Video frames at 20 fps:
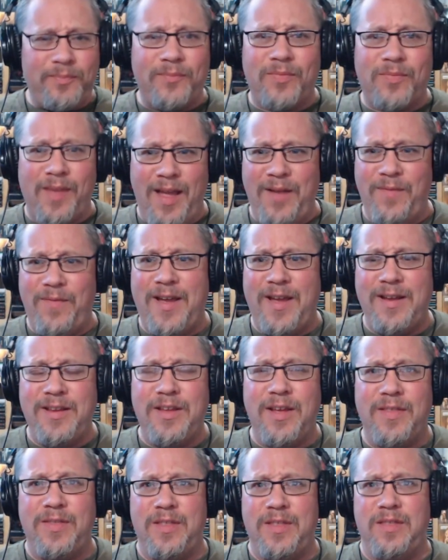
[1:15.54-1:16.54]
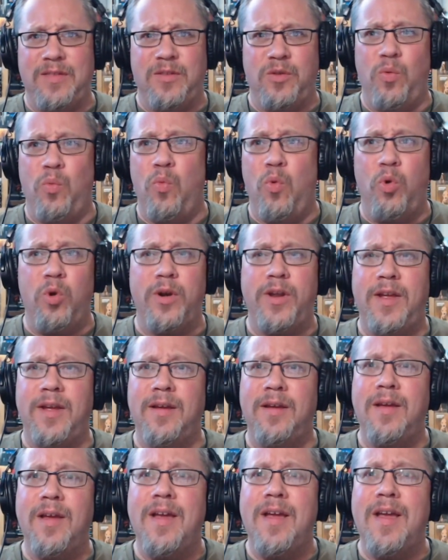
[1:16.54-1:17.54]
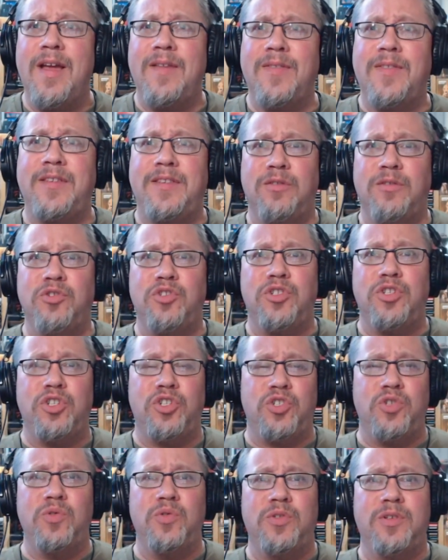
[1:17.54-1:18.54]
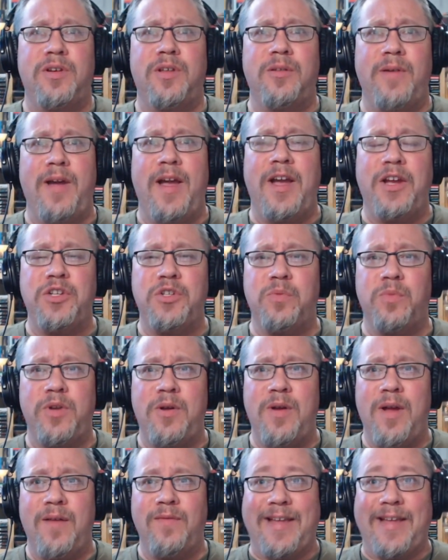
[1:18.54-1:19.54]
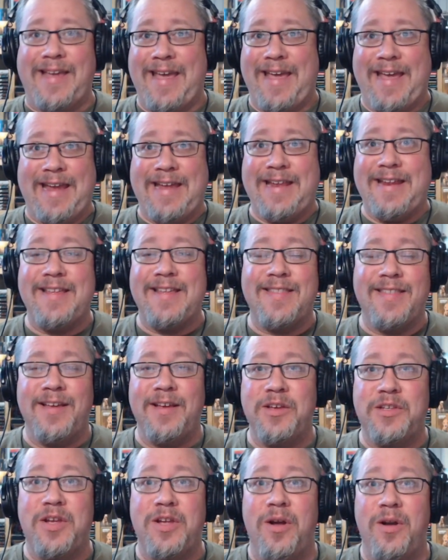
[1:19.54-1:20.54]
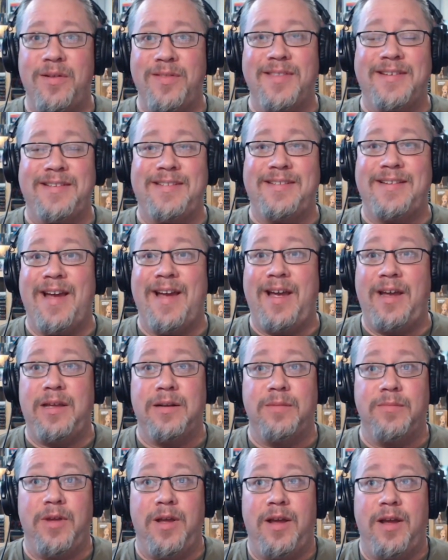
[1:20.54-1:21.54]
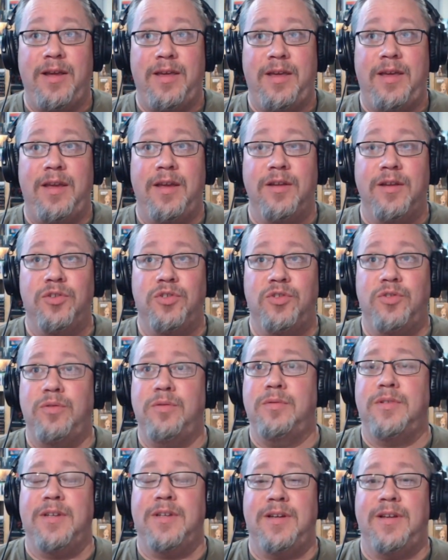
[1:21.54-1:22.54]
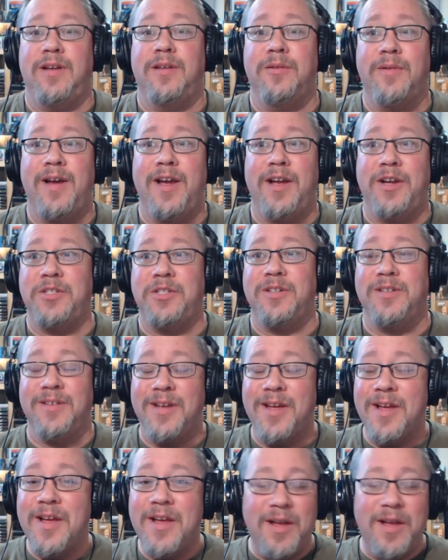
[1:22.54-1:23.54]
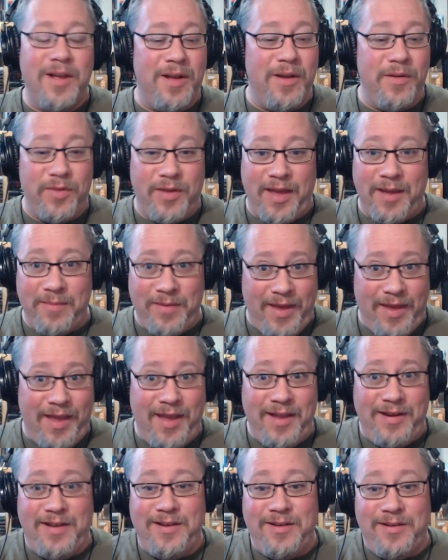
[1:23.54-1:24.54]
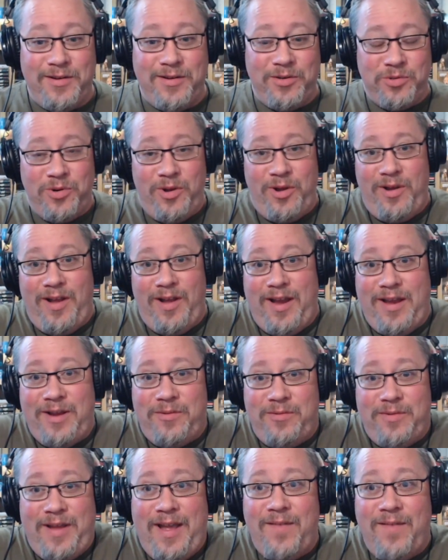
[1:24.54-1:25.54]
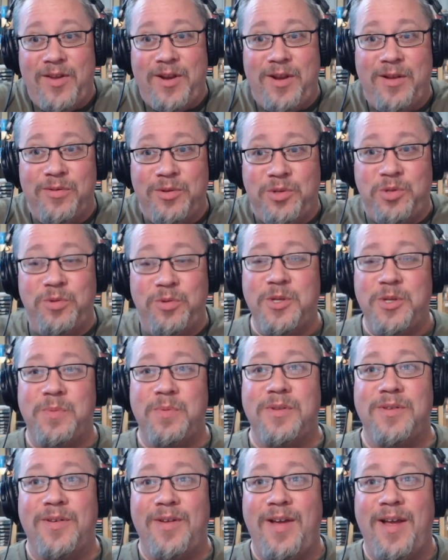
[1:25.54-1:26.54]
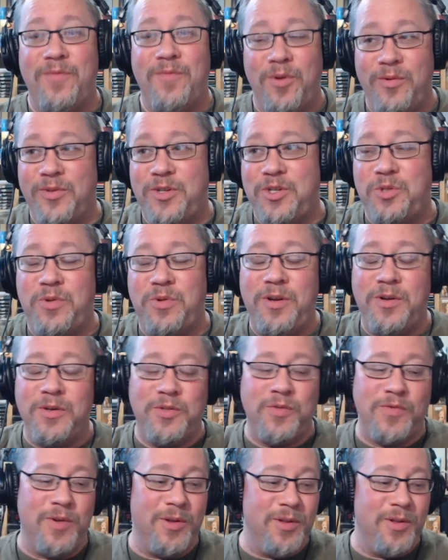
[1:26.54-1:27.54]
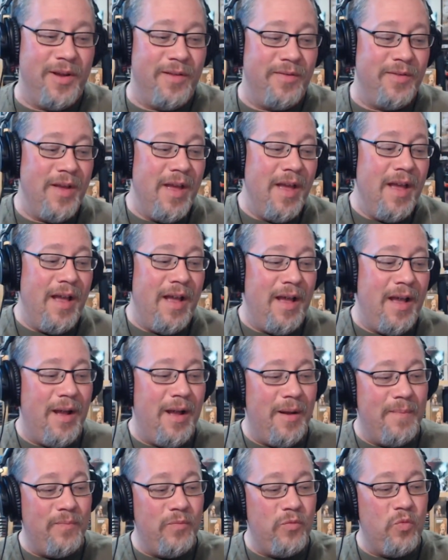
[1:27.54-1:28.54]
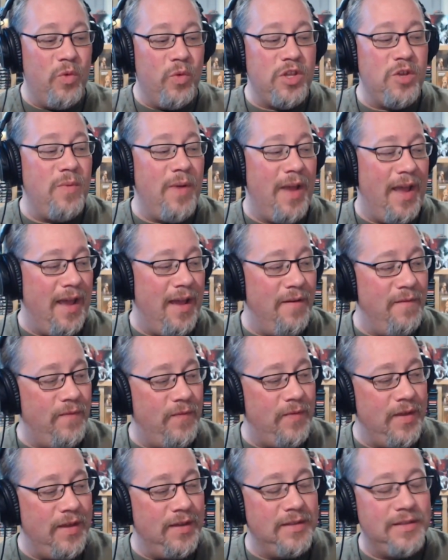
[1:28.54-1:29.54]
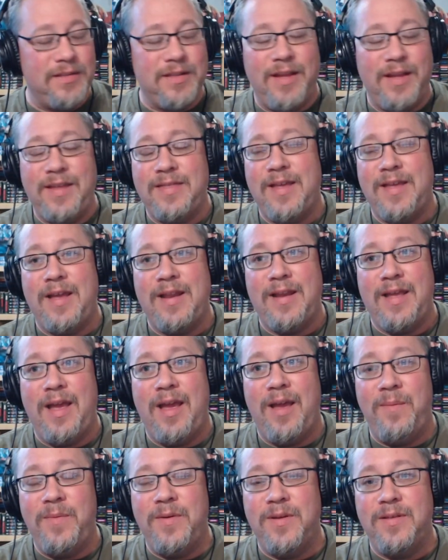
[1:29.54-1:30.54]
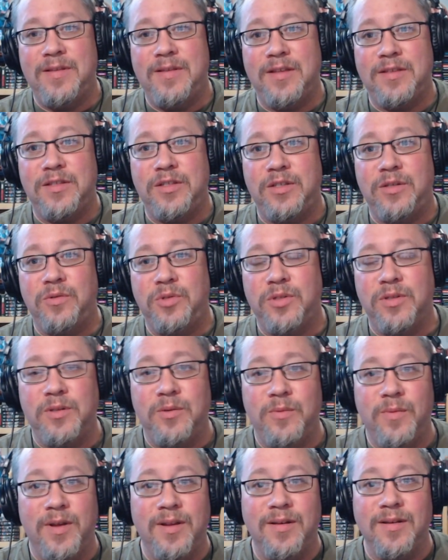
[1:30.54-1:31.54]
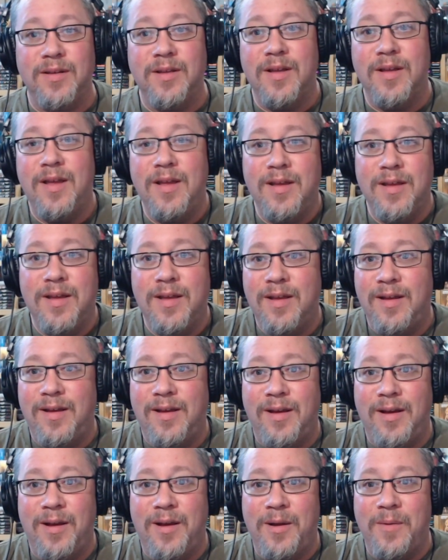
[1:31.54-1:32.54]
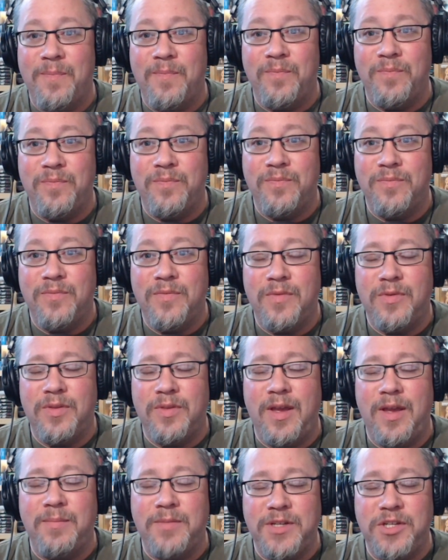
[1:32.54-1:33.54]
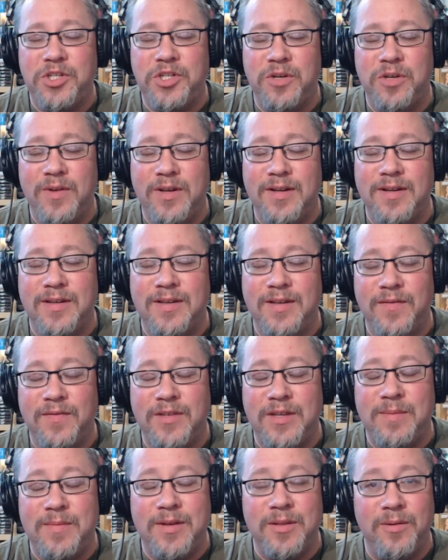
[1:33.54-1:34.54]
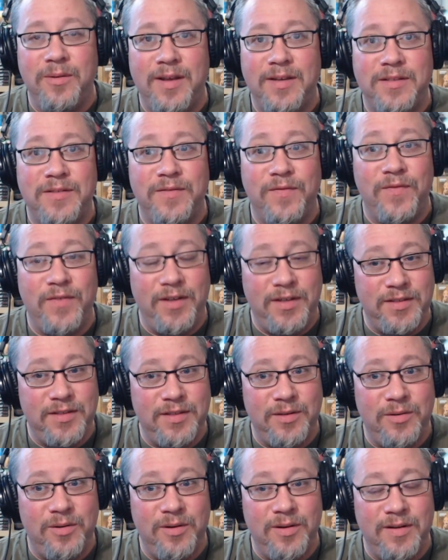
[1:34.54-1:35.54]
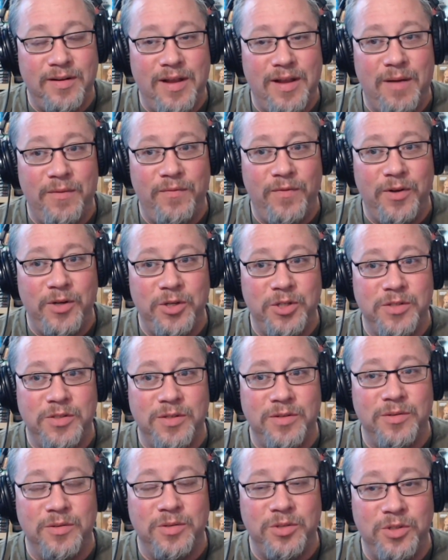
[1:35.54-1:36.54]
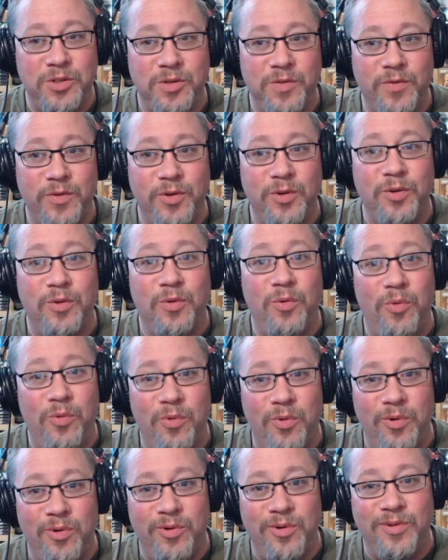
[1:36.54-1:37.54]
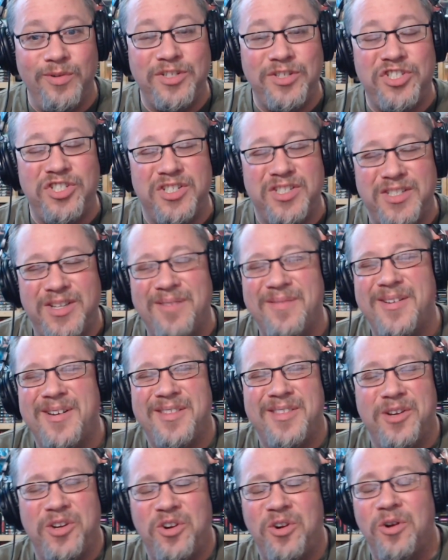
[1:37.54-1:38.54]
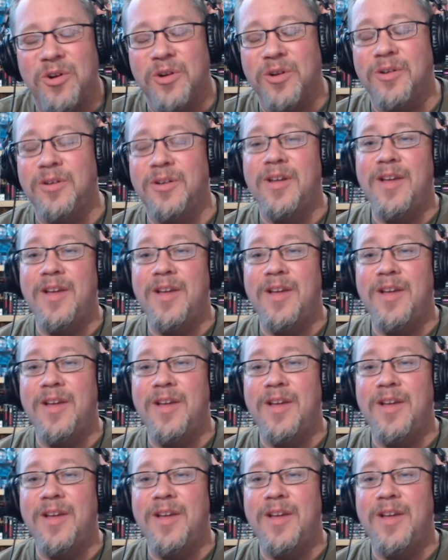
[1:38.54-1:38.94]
I've had got the, the warning that tells you to choose another action when you have like eighty things on the stack. And I'm like, I can't choose any other action. Uh, the game can't end in a draw. I don't have any other choice but to have all these triggers fall off. Um, when you have things like that happen, that's usually when um, the M T G Arena dev team either has to fix the card and how it functions on their server or just get rid of the card.